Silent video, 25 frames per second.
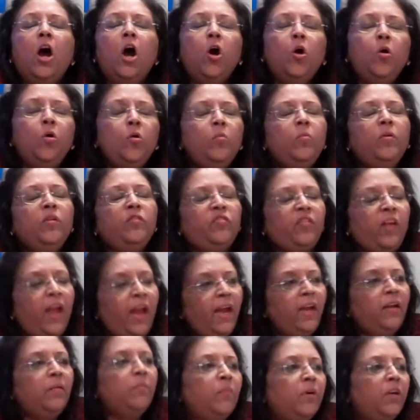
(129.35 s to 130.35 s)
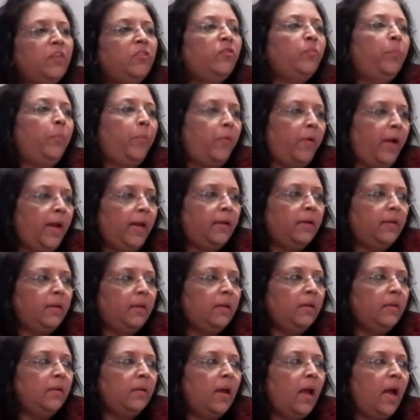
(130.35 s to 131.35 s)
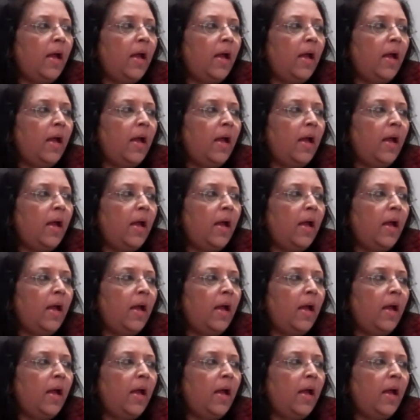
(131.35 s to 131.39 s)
who was 8 months pregnant,